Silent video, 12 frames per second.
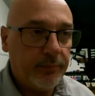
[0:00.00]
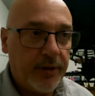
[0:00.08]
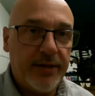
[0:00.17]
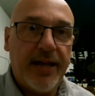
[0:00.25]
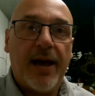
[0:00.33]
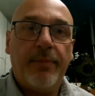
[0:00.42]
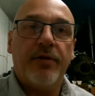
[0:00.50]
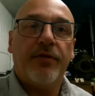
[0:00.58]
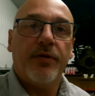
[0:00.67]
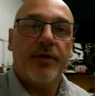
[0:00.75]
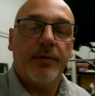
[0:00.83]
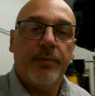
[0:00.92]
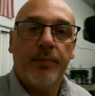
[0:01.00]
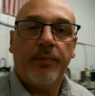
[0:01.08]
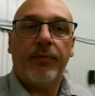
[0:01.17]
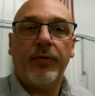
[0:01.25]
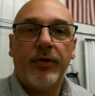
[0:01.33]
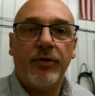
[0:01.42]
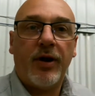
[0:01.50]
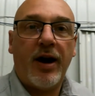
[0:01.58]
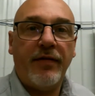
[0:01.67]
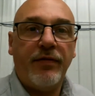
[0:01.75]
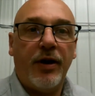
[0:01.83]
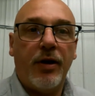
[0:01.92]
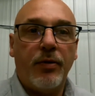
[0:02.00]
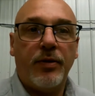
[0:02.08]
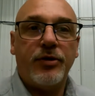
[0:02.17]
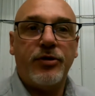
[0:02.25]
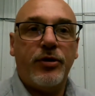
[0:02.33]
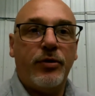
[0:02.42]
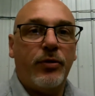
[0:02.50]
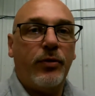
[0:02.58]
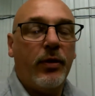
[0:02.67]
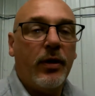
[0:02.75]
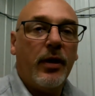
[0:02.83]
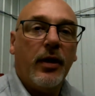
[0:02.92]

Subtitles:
adapter for the drive yoke to